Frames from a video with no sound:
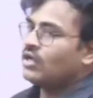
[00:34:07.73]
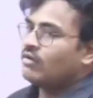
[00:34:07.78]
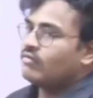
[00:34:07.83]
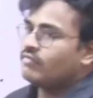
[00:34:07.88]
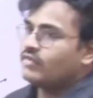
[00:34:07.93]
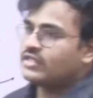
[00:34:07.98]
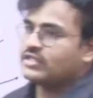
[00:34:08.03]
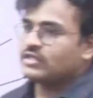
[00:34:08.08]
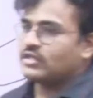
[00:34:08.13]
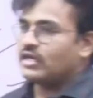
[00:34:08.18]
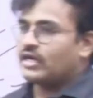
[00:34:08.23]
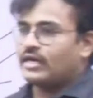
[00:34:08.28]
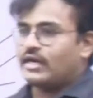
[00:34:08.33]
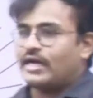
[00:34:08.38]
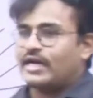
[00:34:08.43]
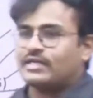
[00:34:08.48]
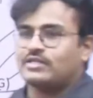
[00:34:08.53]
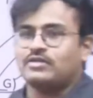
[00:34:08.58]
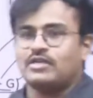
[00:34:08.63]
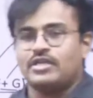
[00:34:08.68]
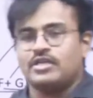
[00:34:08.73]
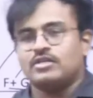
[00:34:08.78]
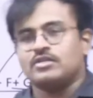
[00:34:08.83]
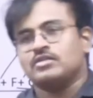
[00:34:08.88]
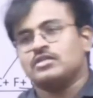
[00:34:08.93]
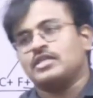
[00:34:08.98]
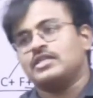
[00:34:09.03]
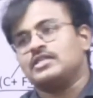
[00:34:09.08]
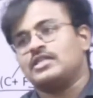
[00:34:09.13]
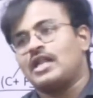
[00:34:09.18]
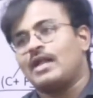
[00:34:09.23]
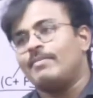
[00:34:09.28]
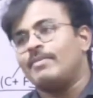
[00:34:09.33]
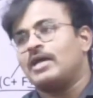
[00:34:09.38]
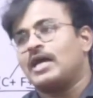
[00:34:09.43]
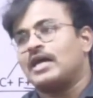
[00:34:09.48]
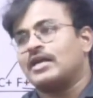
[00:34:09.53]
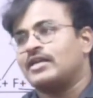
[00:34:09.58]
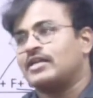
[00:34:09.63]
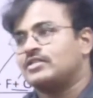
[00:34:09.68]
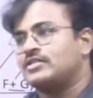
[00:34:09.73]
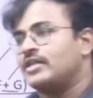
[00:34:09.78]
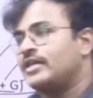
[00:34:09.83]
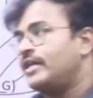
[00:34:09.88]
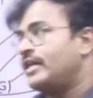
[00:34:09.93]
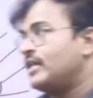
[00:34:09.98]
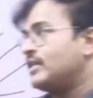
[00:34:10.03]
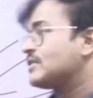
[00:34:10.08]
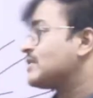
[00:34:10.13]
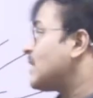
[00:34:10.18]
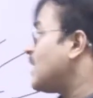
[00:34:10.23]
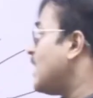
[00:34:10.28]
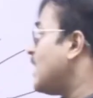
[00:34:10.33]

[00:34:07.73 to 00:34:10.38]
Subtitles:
which actually the Islamic architecture it is